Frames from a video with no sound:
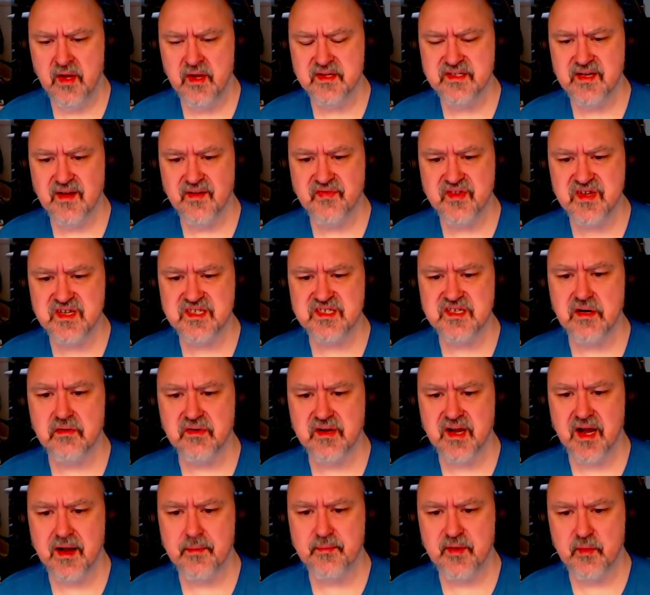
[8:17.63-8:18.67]
So if this cell
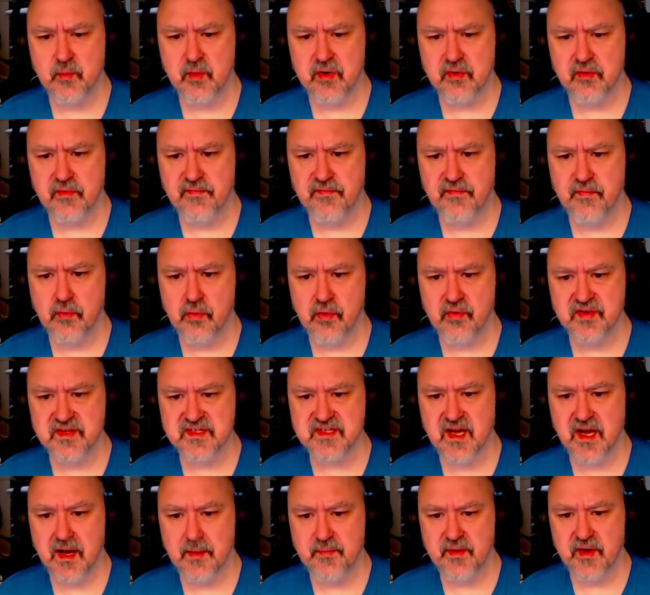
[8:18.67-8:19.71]
can't be 1 or 4, this
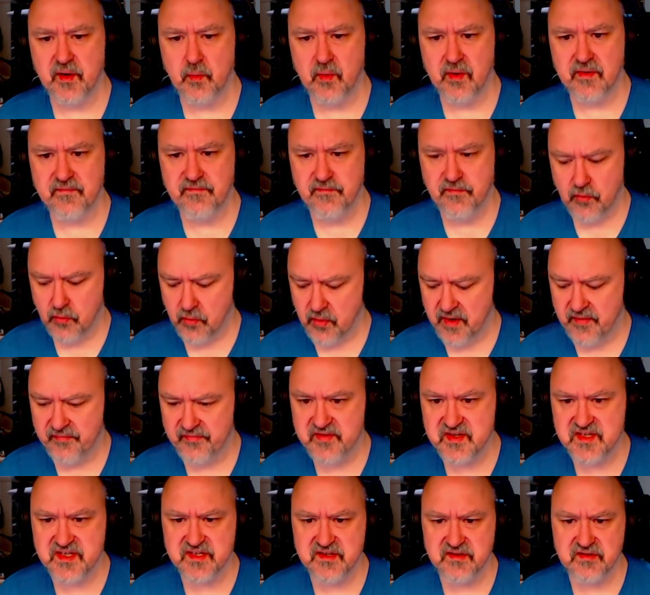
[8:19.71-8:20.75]
can't be a 1, 4, and
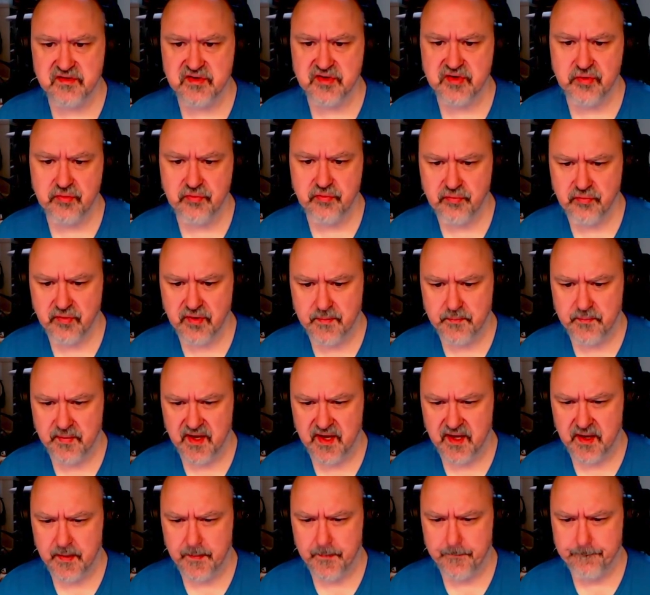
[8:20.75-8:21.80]
this is a 2, 3
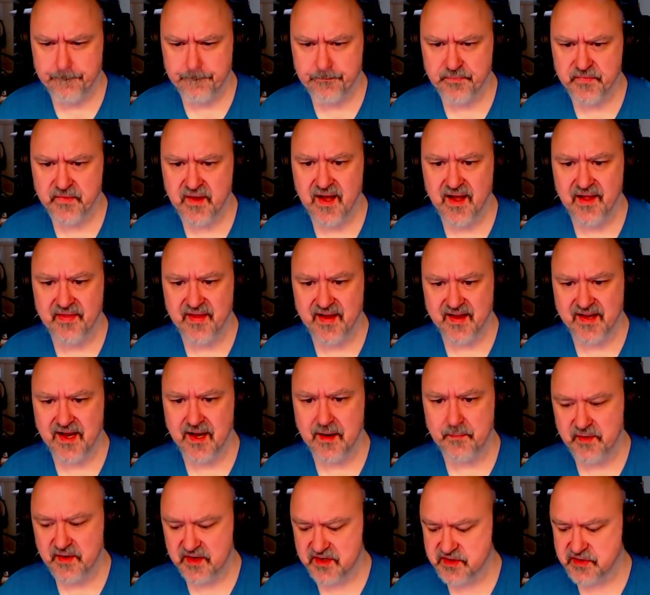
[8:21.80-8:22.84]
pair. And that
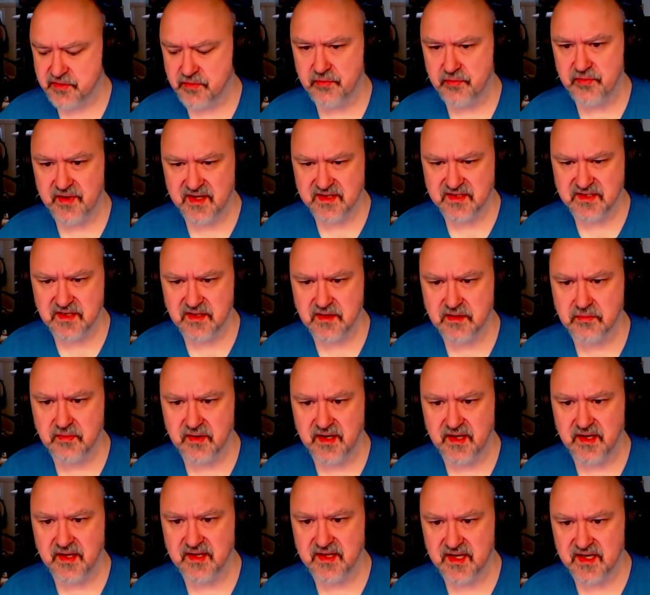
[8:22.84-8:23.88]
can't be a 2. That's a
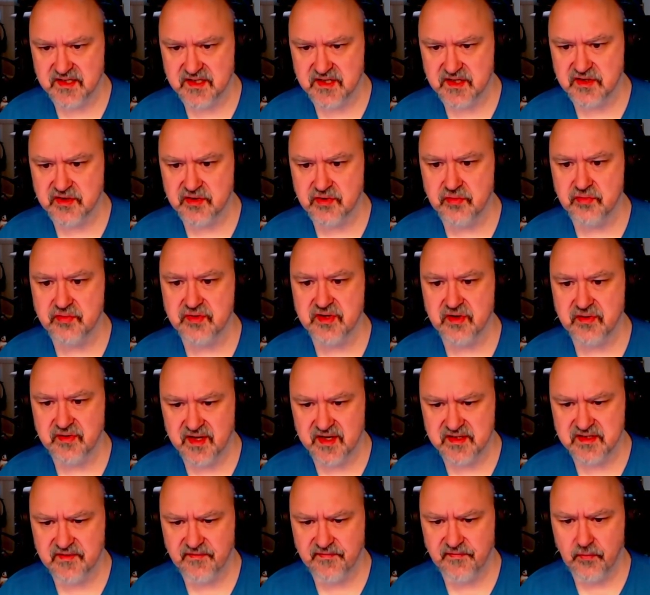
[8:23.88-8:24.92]
3, that's a 2, so
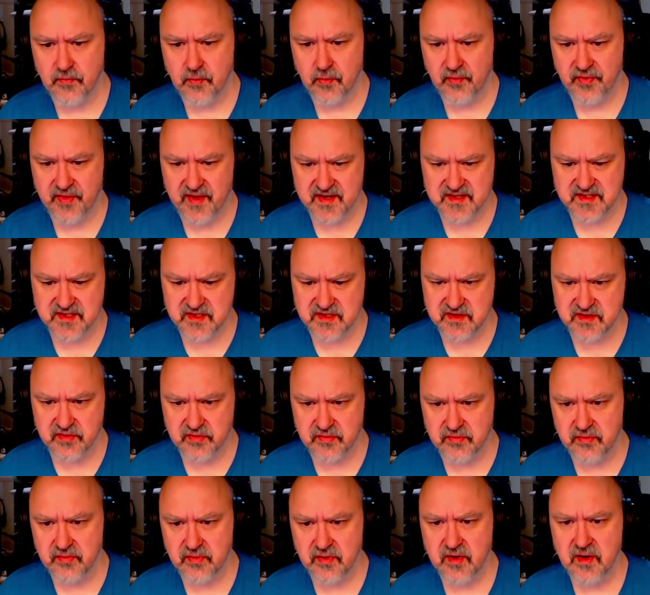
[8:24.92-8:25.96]
that's a 4, that's a
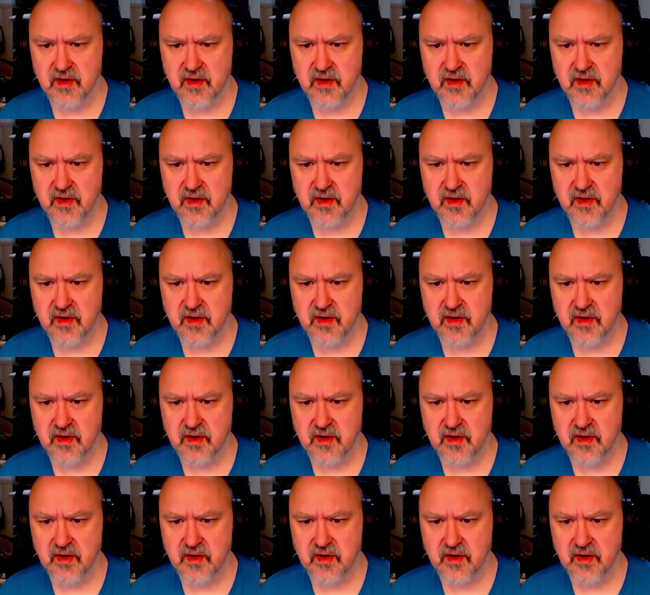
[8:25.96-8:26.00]
2.